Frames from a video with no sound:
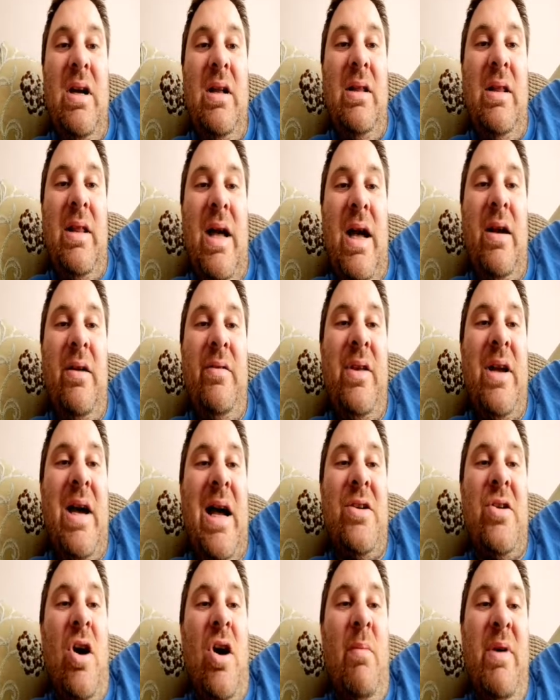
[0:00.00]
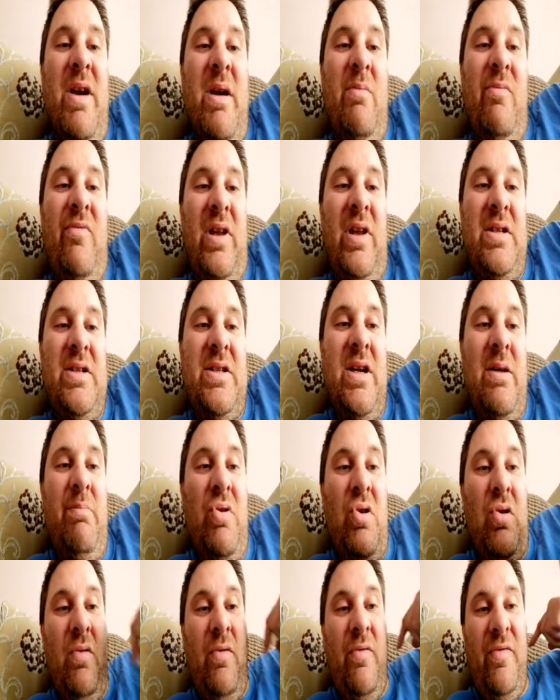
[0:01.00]
Like the ad hominem fallacy
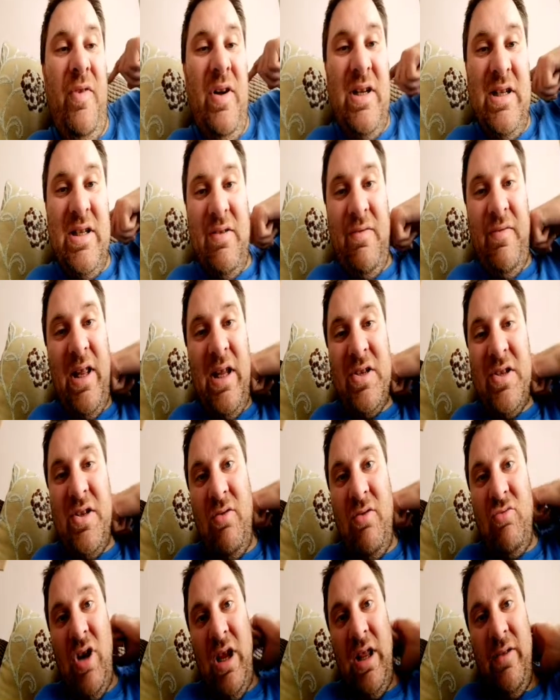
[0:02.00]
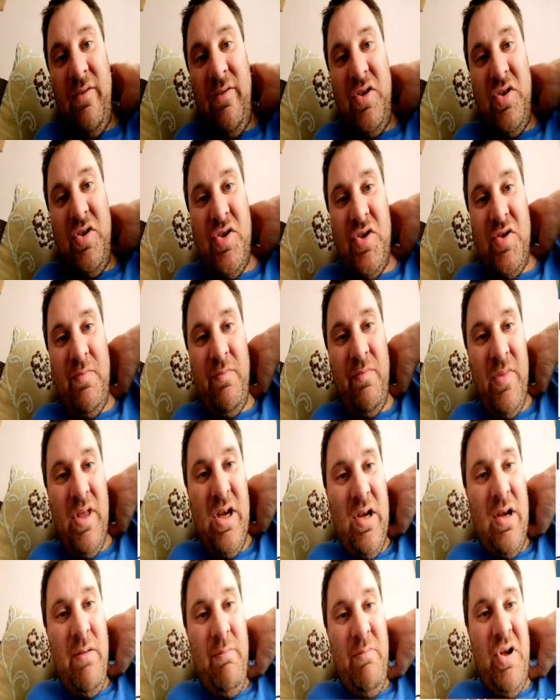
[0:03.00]
above, it is a fallacy of relevance.
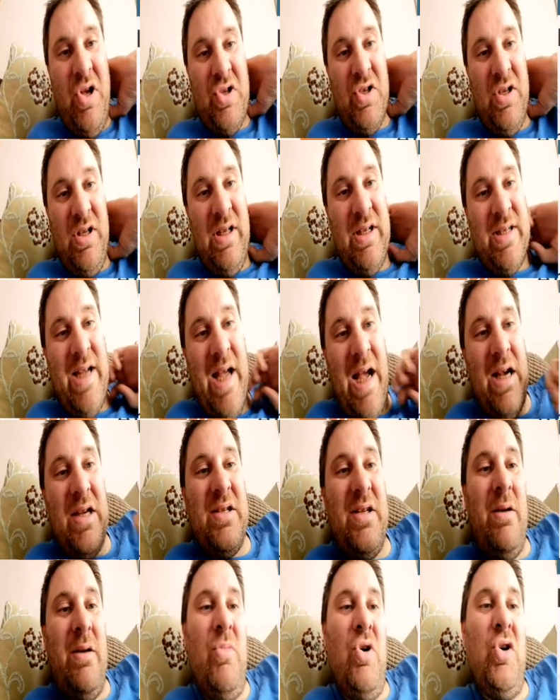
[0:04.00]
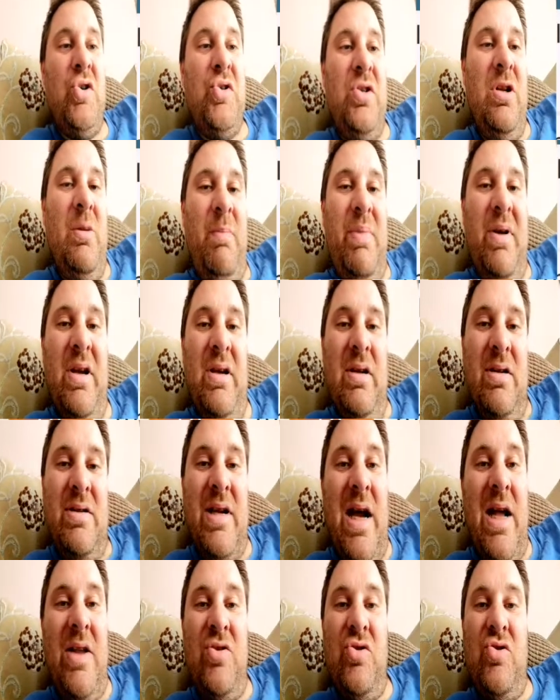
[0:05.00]
Personal attacks and emotional appeals
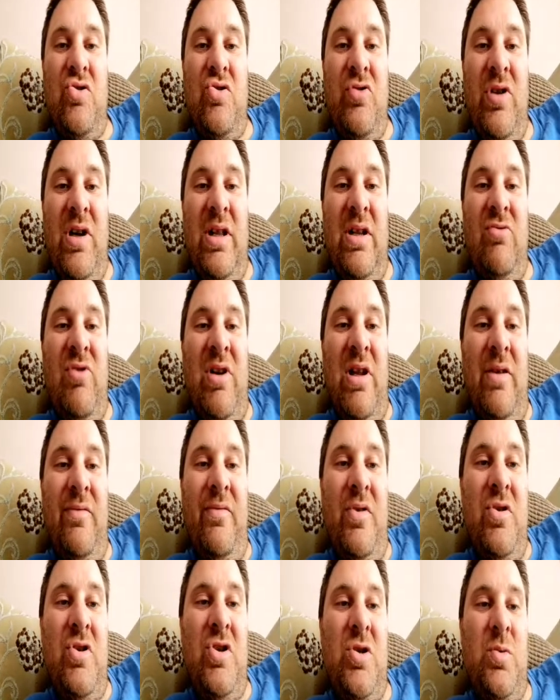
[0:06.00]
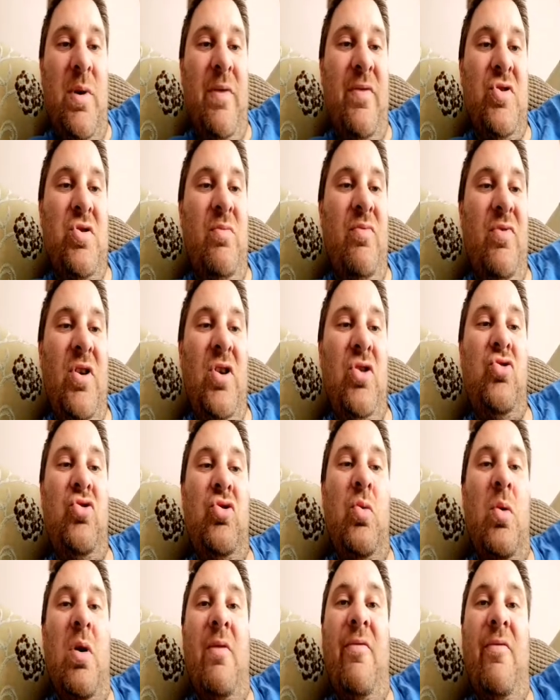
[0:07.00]
aren't strictly relevant to whether something is
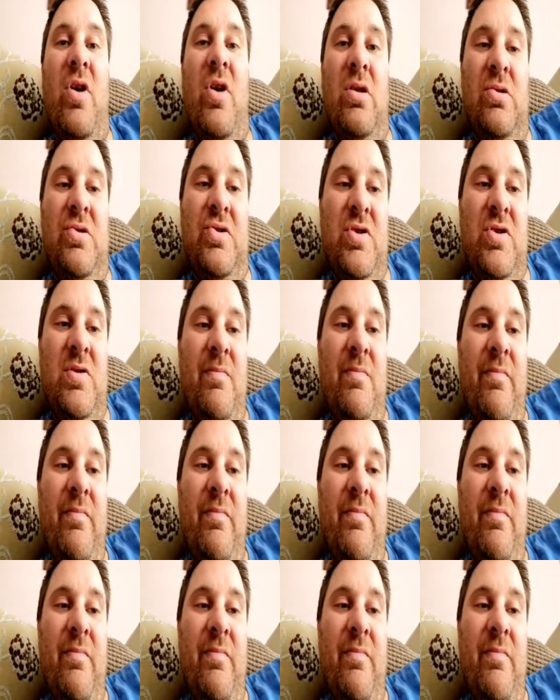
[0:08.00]
true or false.